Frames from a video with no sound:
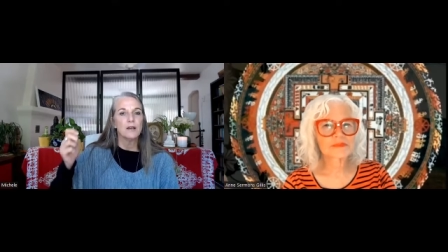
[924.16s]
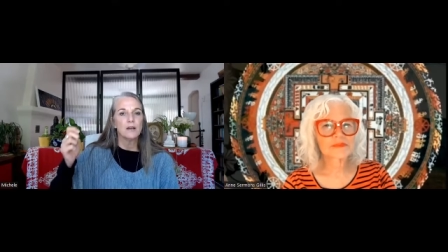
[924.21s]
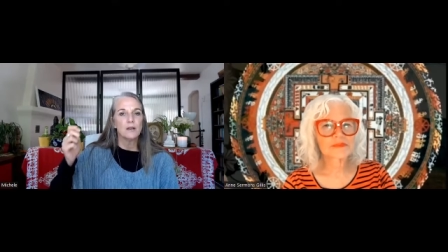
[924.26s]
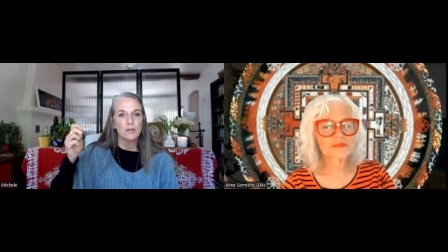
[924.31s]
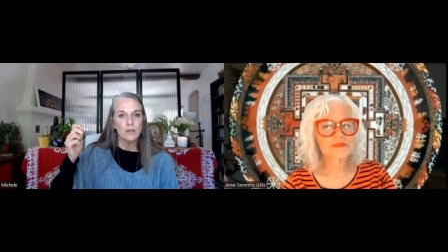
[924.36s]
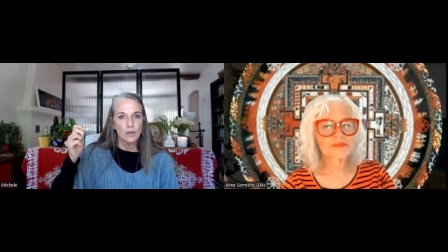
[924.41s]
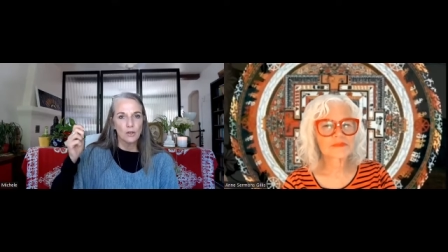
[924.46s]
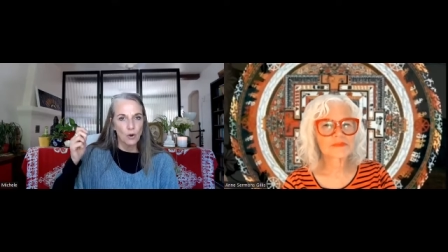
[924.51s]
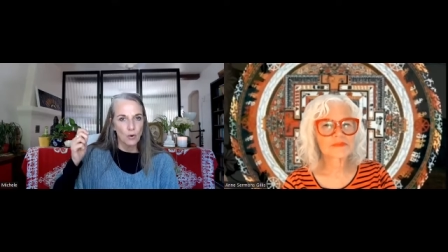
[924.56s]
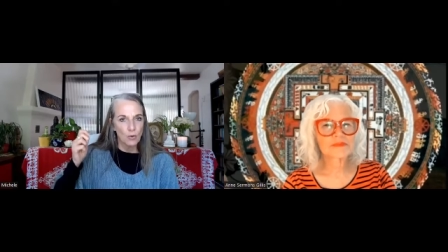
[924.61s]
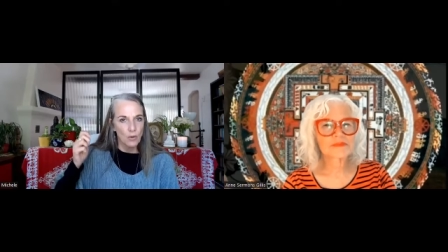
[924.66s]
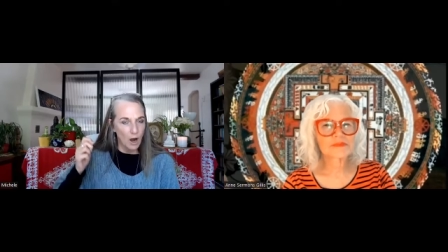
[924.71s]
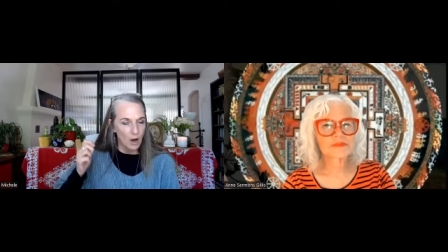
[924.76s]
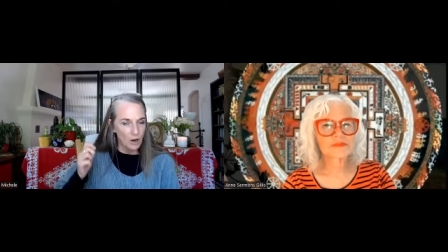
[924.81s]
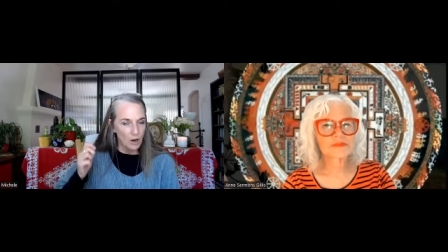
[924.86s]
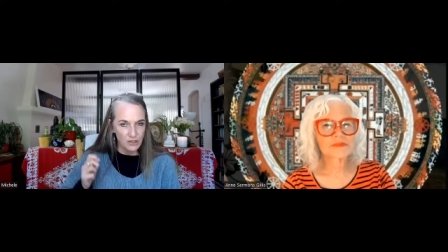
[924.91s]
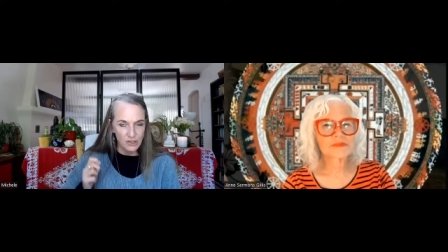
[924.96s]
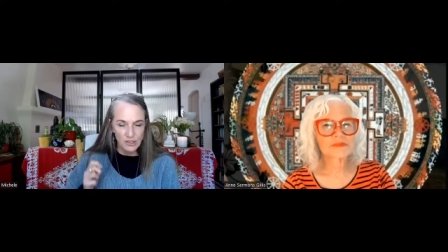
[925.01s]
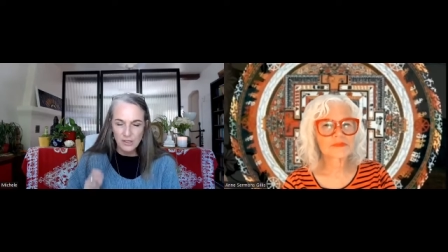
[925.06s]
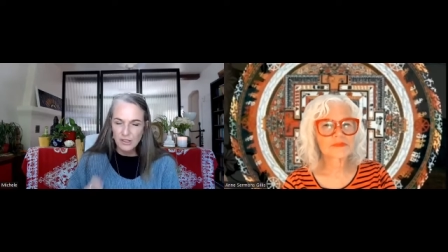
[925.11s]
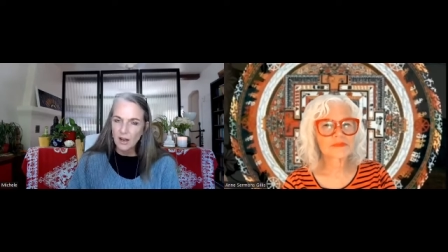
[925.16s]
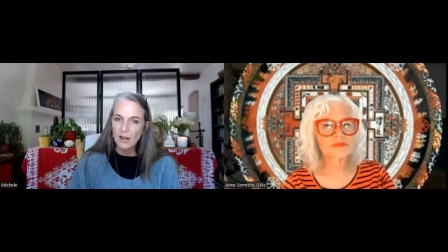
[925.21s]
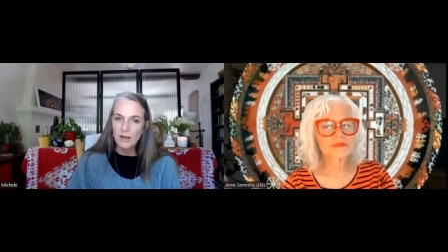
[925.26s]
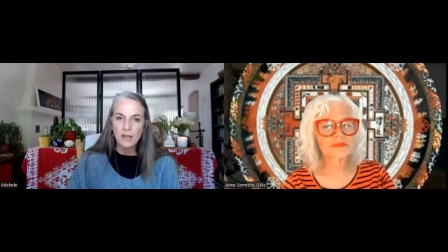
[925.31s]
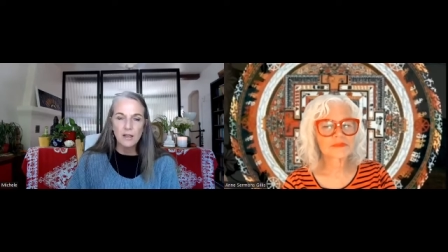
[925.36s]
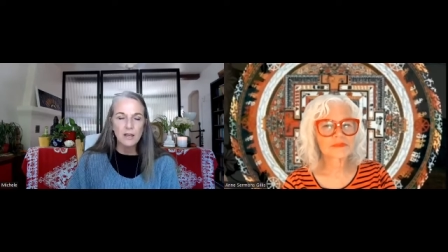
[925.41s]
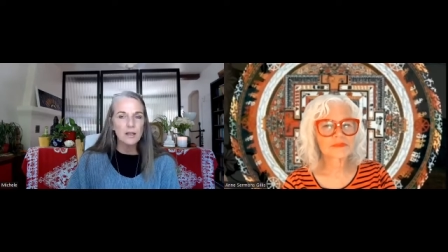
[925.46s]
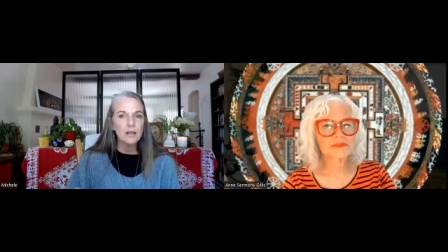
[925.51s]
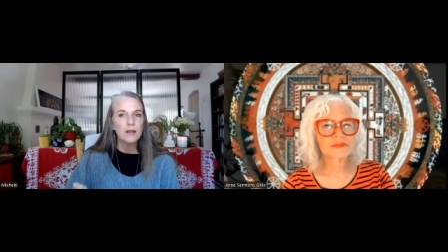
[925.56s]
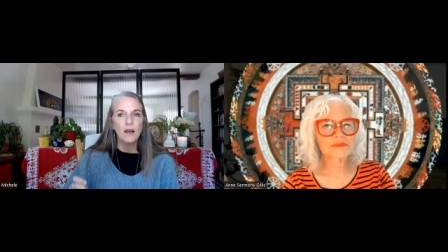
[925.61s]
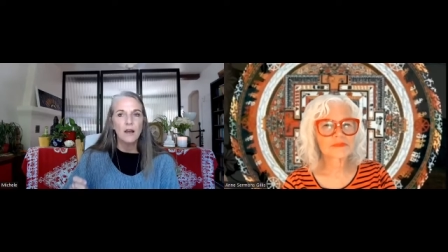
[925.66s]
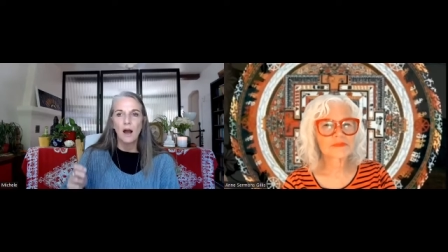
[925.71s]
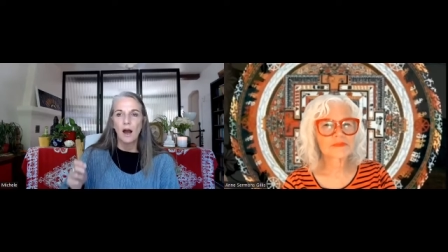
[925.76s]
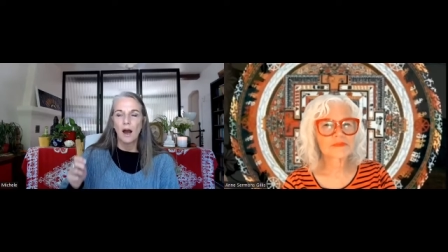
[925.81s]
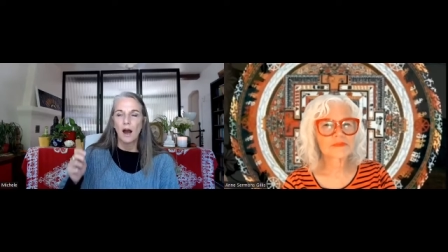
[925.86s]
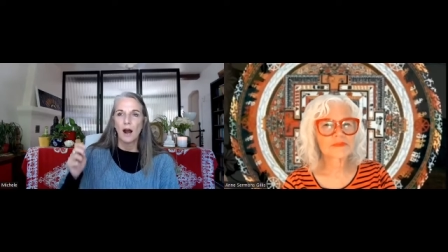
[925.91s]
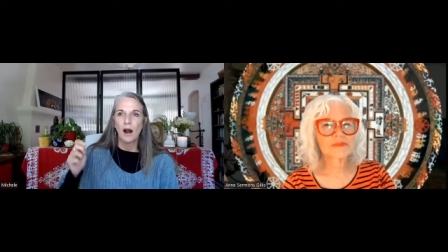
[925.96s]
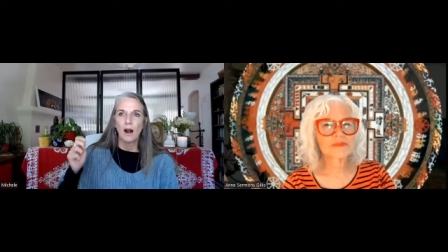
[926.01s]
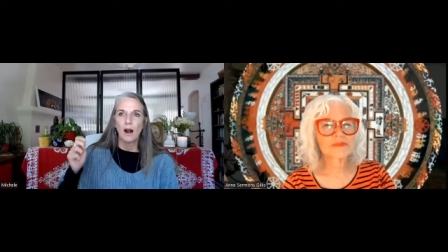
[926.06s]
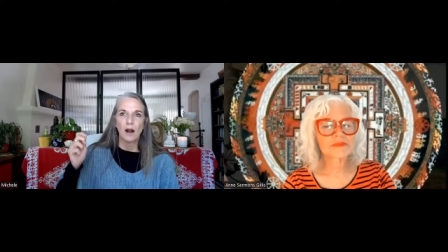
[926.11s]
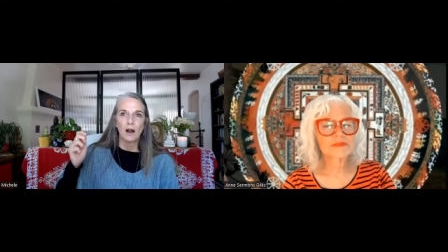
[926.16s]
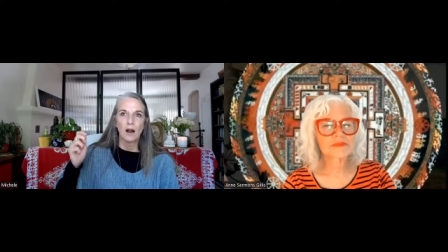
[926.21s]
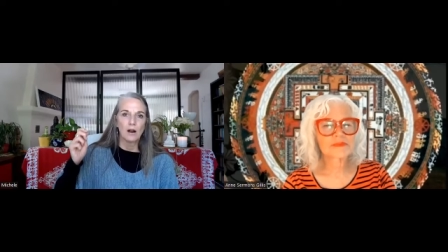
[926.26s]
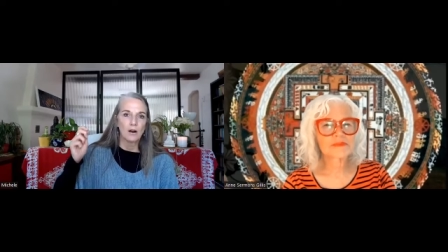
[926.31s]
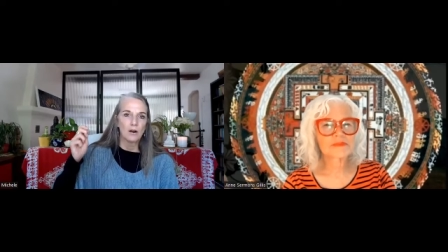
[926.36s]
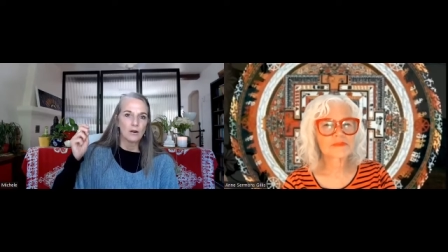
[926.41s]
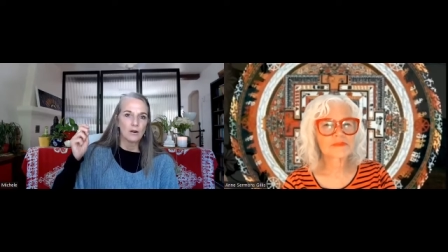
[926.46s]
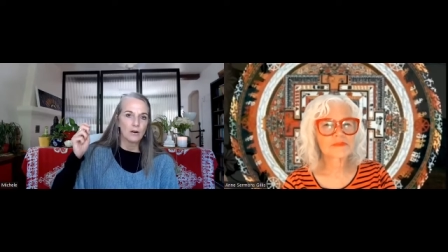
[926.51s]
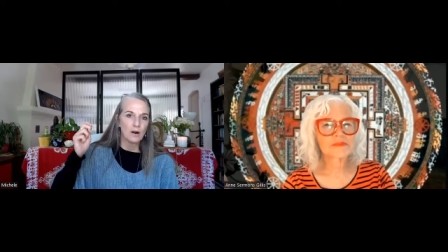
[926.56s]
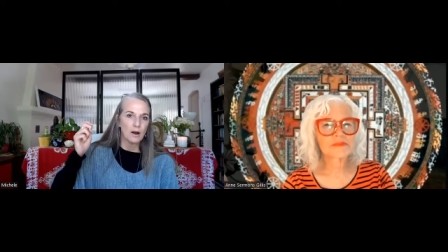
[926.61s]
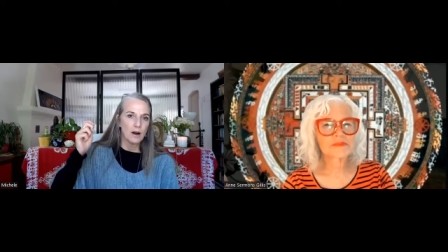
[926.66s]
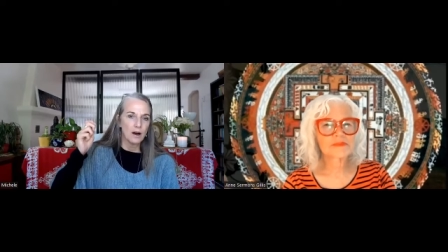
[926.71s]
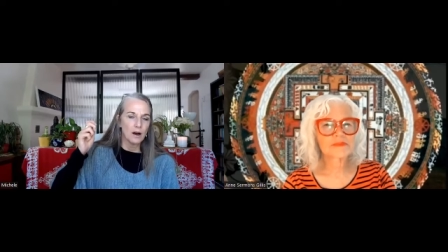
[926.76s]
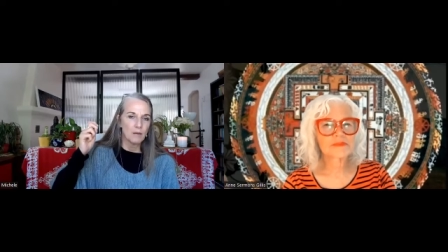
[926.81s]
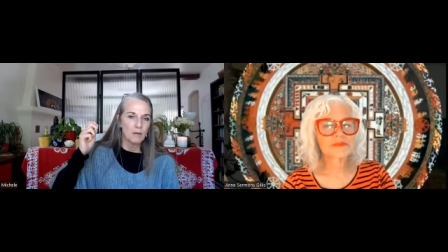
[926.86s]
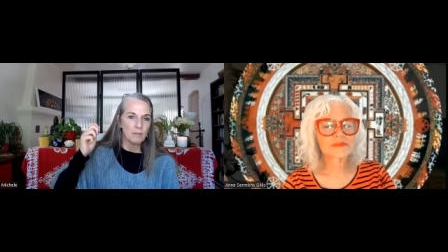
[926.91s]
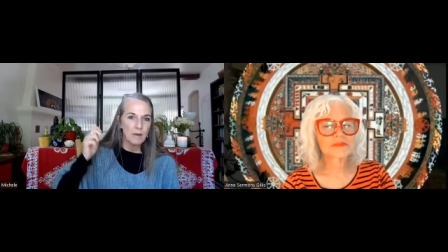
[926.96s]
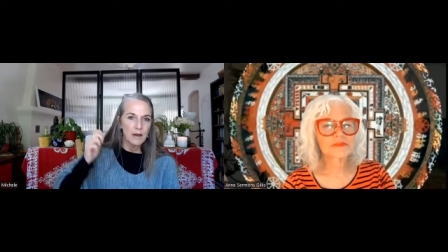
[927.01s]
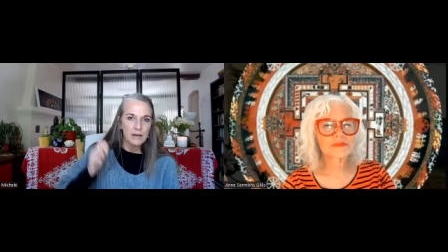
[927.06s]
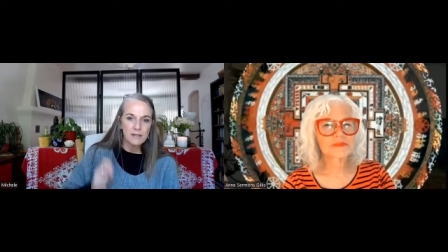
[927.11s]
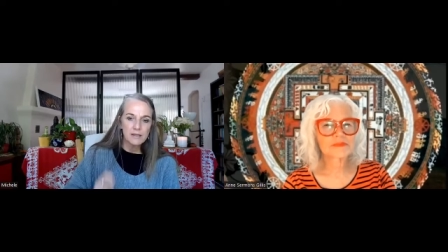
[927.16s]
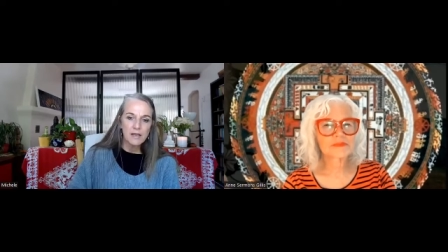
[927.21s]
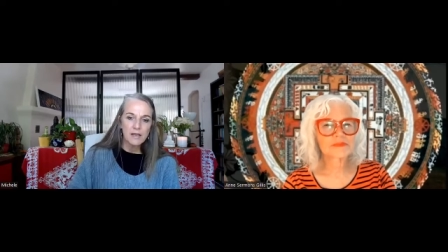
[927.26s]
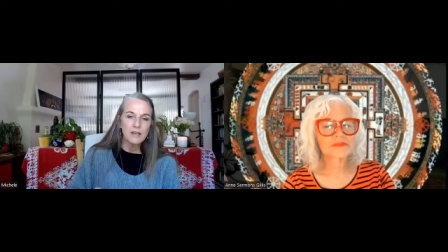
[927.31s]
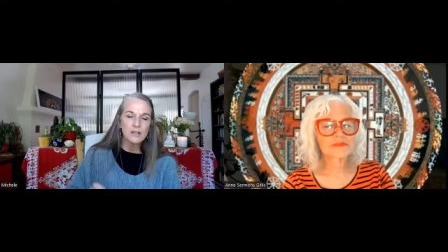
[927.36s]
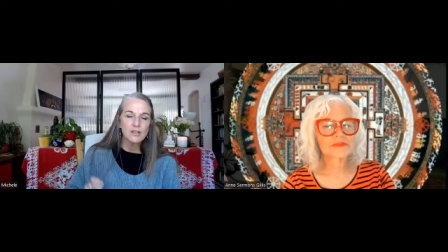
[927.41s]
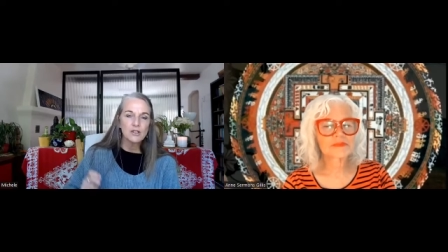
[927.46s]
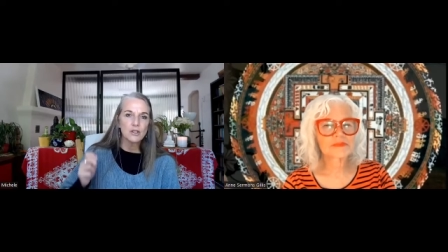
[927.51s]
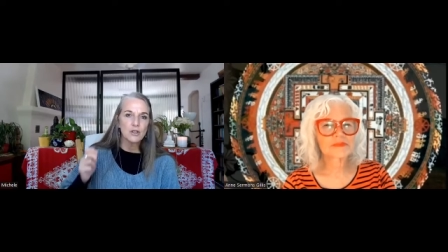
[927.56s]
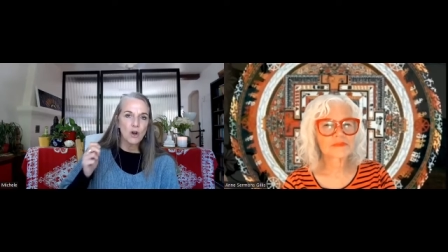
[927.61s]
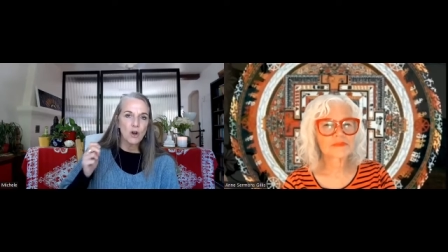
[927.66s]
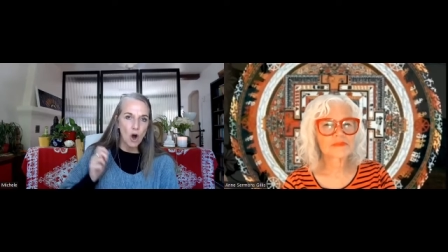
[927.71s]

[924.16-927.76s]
our study, our meditation,